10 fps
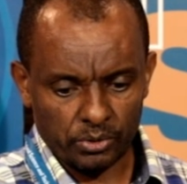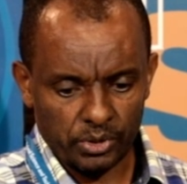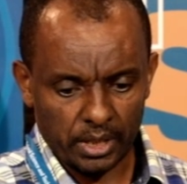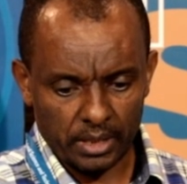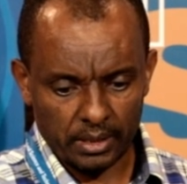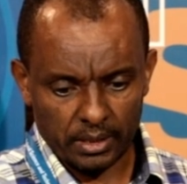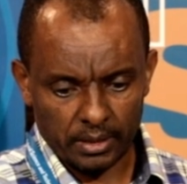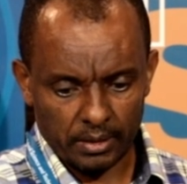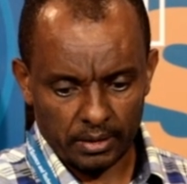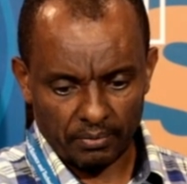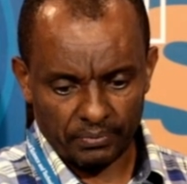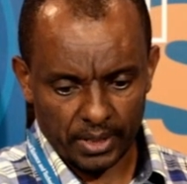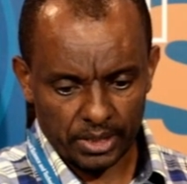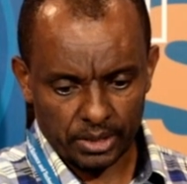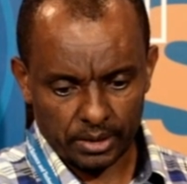as you see in the
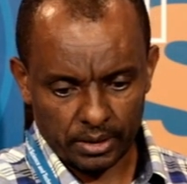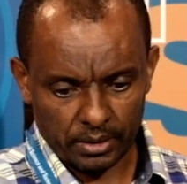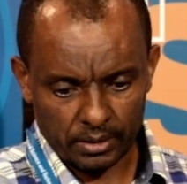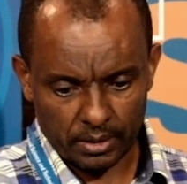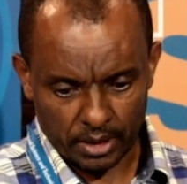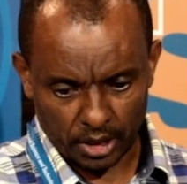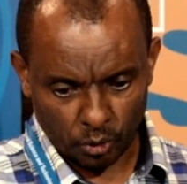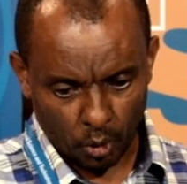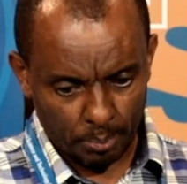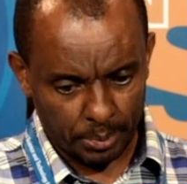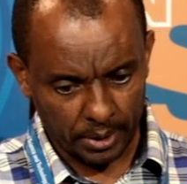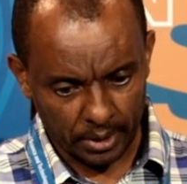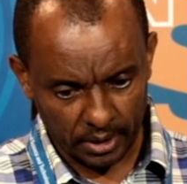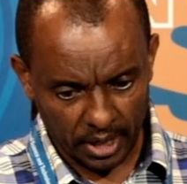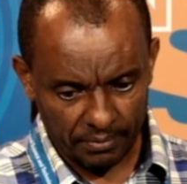first, the top
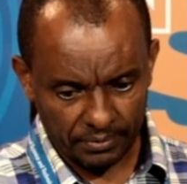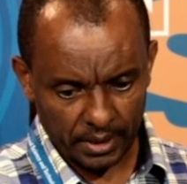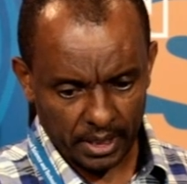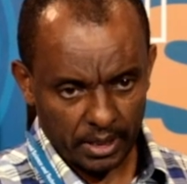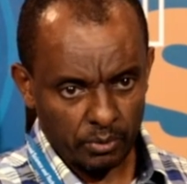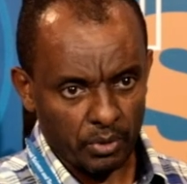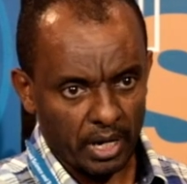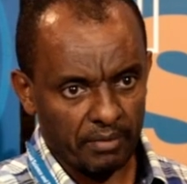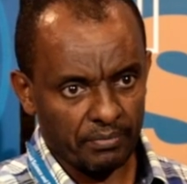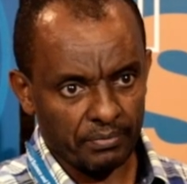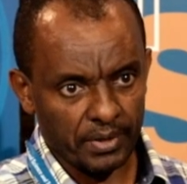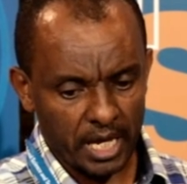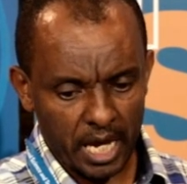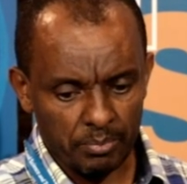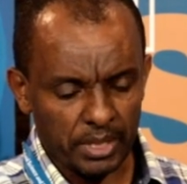left, we have
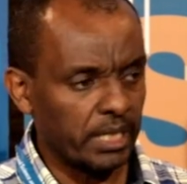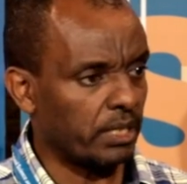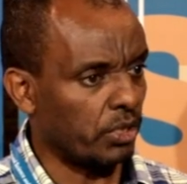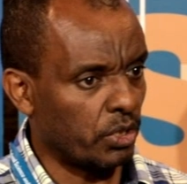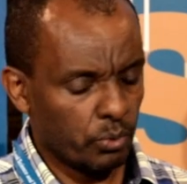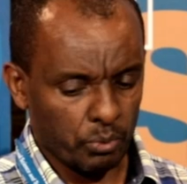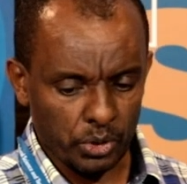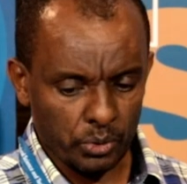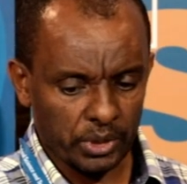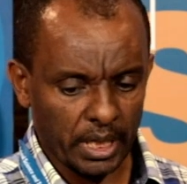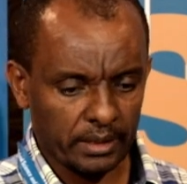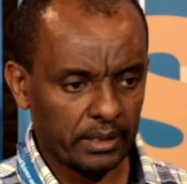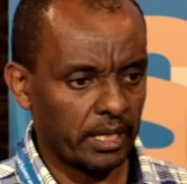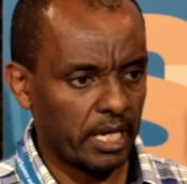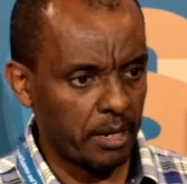EMD. We use
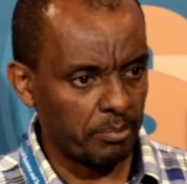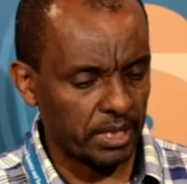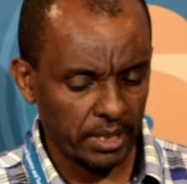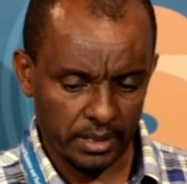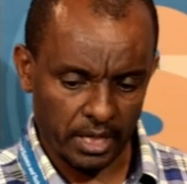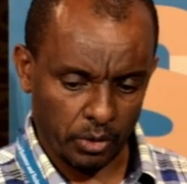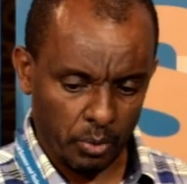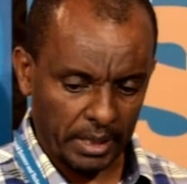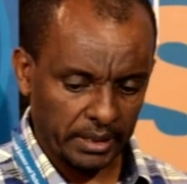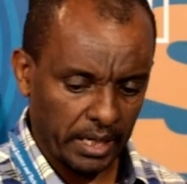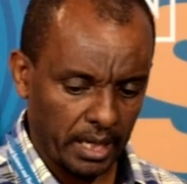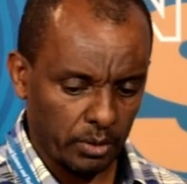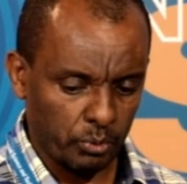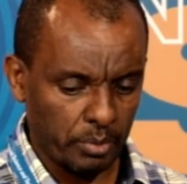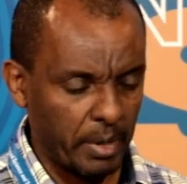that EMD, the raw
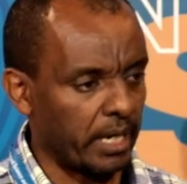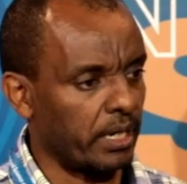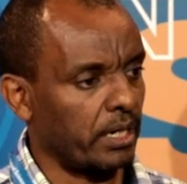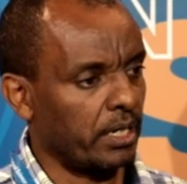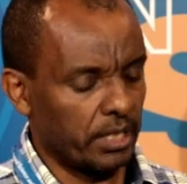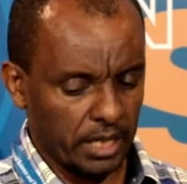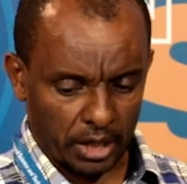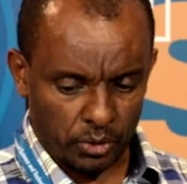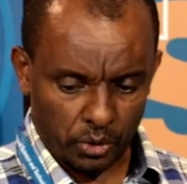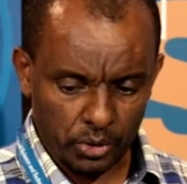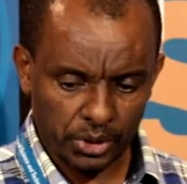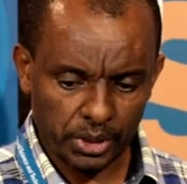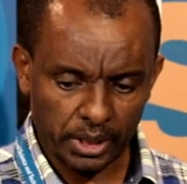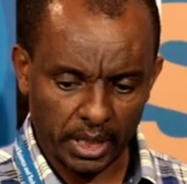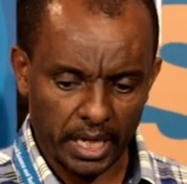material, we make
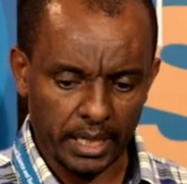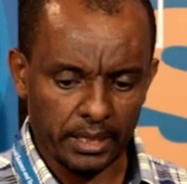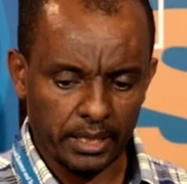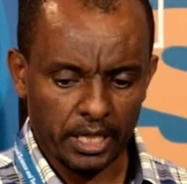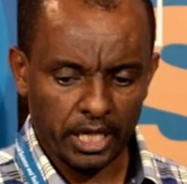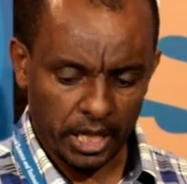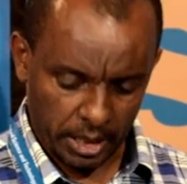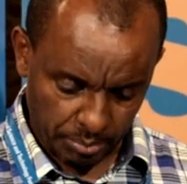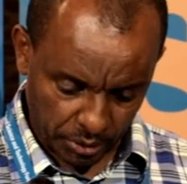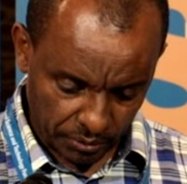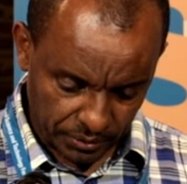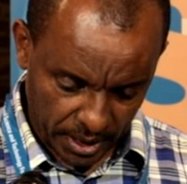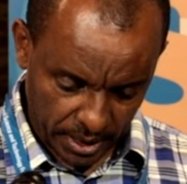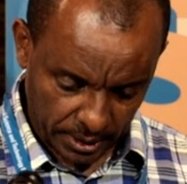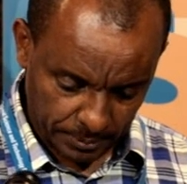nanorods and improve
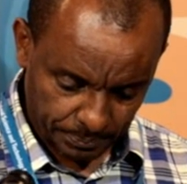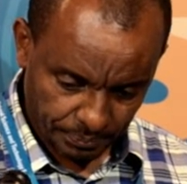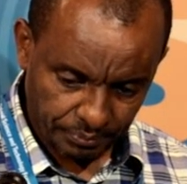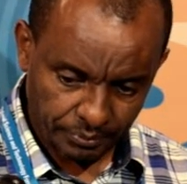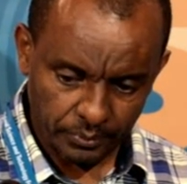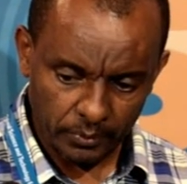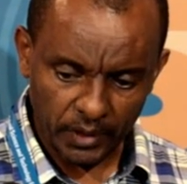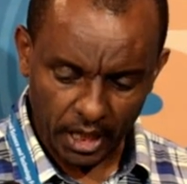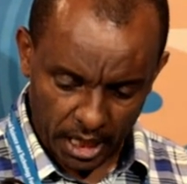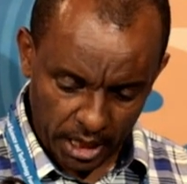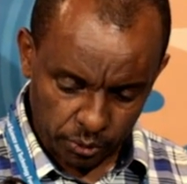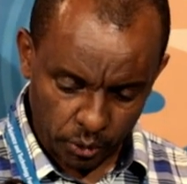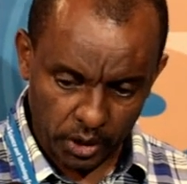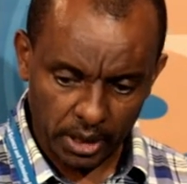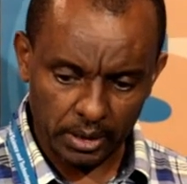the
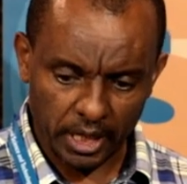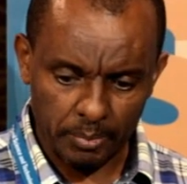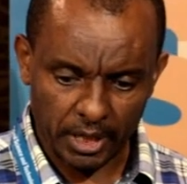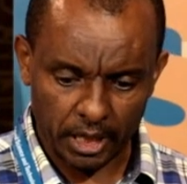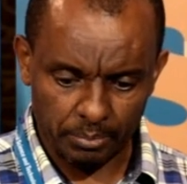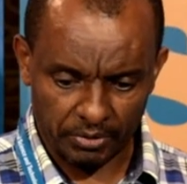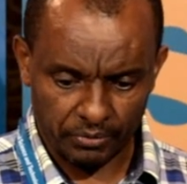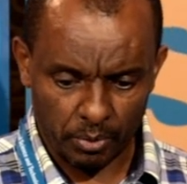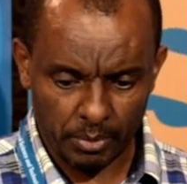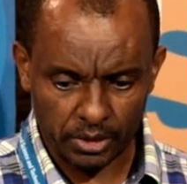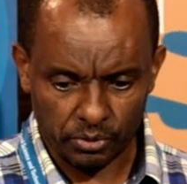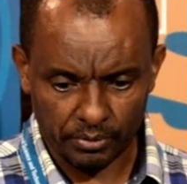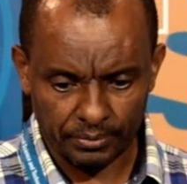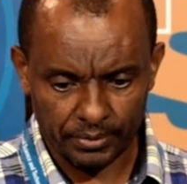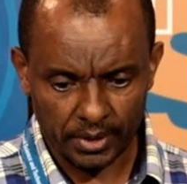electrochemical performance
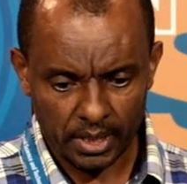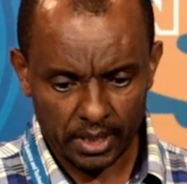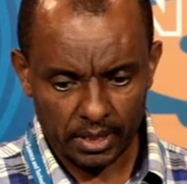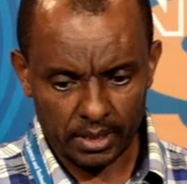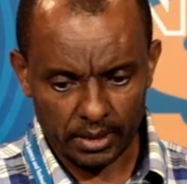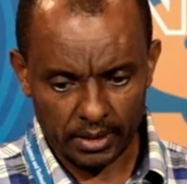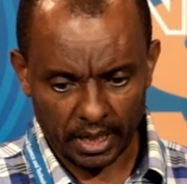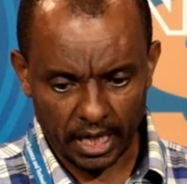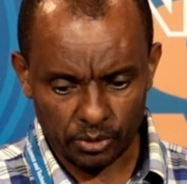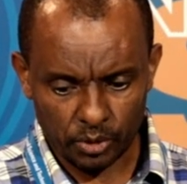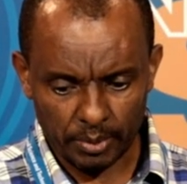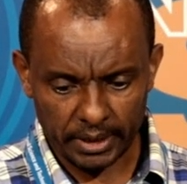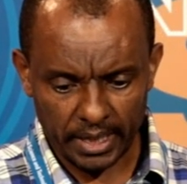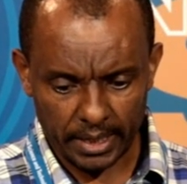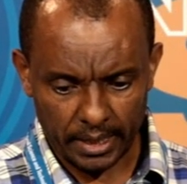of the cathode
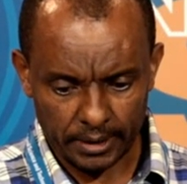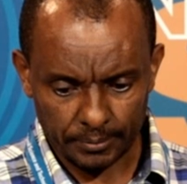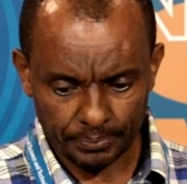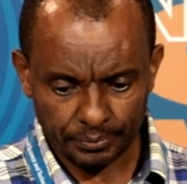material.